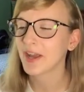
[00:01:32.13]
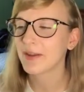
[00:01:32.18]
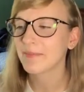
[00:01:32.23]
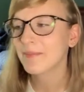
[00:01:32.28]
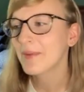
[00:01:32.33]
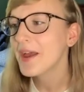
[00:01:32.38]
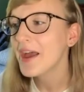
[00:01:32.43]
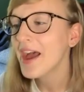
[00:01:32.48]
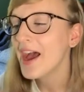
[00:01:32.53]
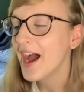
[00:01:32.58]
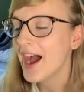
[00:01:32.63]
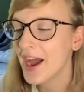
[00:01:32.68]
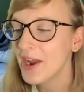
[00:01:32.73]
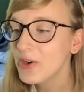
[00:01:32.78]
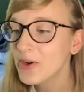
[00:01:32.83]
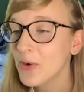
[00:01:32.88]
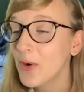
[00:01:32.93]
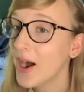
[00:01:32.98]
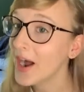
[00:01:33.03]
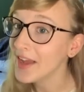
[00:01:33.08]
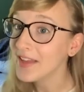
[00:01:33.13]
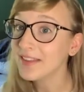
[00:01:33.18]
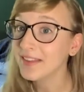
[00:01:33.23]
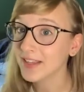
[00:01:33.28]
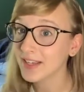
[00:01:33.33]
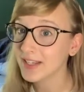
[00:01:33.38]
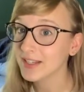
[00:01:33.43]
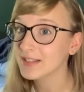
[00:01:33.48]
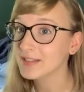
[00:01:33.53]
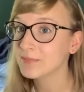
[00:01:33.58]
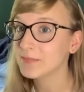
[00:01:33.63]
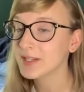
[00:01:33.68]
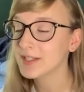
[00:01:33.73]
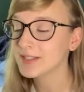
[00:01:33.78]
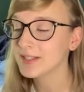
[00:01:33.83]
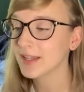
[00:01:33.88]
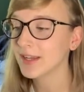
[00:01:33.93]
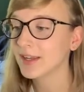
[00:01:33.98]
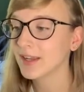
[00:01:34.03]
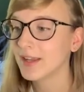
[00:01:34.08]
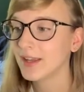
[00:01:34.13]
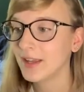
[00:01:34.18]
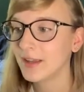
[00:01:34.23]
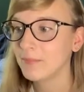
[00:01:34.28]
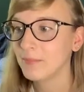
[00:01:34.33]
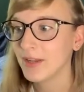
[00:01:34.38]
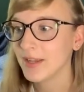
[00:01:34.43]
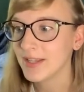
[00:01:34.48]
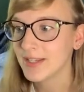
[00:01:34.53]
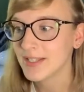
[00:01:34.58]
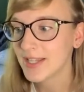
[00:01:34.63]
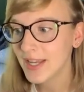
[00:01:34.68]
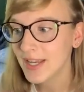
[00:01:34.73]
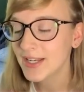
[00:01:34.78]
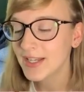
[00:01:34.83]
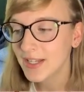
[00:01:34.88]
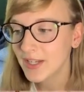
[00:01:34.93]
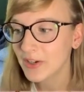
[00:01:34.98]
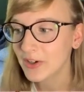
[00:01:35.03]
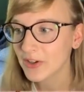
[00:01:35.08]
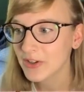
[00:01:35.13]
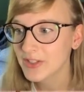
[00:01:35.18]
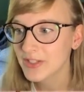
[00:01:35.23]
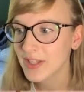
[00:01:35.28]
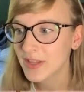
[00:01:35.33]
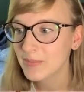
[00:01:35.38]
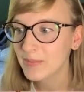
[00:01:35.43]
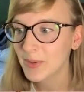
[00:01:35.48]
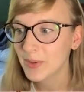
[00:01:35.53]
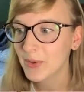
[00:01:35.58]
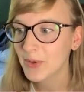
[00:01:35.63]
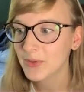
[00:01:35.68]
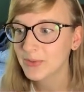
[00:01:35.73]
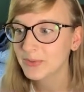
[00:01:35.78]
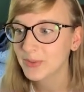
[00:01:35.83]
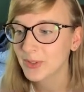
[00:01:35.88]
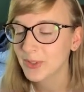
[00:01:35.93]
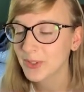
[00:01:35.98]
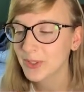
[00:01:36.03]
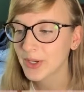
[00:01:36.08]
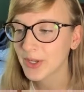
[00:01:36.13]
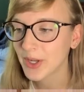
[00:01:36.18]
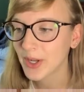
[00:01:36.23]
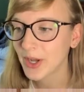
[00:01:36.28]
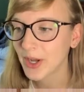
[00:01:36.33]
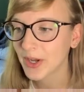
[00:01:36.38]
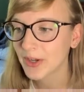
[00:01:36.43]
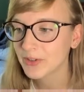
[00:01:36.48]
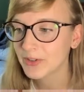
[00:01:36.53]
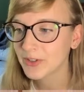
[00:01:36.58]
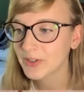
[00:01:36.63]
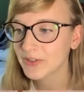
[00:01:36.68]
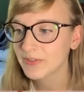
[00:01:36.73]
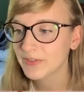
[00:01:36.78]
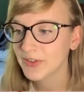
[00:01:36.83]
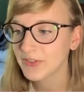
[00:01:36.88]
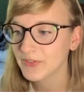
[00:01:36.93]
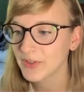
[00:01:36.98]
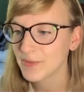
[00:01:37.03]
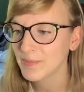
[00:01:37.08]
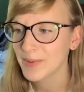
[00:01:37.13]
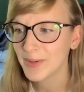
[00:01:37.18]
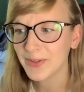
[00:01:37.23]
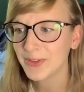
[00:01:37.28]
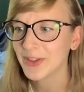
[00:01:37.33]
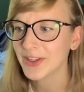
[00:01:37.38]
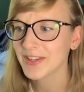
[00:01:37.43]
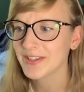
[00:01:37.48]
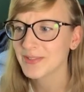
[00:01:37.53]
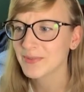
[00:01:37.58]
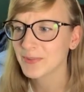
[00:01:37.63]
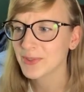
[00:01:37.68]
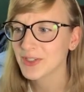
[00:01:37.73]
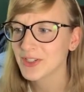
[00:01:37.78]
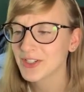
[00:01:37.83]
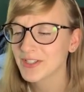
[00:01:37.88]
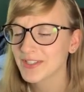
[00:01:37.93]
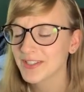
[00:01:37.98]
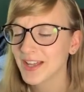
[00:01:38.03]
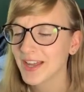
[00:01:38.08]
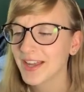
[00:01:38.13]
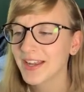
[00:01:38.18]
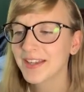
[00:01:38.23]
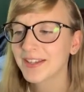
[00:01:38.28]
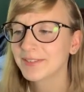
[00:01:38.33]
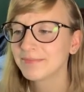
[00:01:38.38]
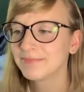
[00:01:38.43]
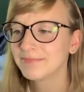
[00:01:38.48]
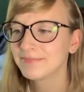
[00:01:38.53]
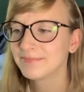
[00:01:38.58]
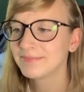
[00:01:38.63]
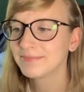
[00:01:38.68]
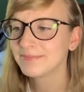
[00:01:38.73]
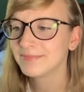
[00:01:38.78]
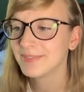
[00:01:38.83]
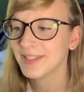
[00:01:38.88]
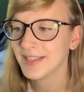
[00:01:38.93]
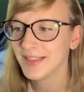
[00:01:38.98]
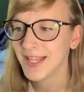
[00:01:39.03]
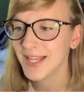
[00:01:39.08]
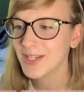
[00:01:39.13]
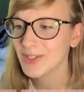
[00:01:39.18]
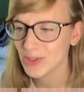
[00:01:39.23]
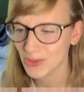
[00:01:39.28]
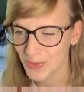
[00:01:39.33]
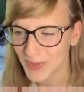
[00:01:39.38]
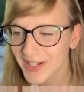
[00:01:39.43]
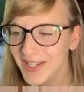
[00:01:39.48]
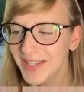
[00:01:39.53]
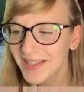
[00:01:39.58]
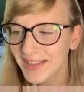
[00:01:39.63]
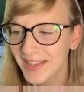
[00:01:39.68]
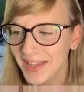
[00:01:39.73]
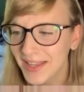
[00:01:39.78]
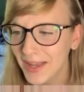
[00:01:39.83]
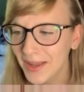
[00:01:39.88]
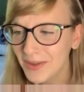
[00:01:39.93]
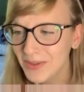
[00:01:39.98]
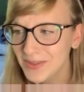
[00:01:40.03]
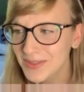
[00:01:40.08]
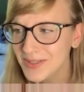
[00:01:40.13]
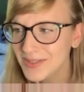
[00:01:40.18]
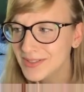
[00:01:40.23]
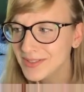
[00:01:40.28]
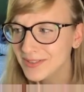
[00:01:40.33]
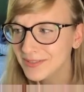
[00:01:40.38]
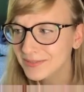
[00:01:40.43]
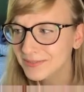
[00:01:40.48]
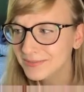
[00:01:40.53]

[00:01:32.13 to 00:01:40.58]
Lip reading: I don't know, I think it's amazing, but in 10 years they built over 150 buildings, which is like, did they do anything else?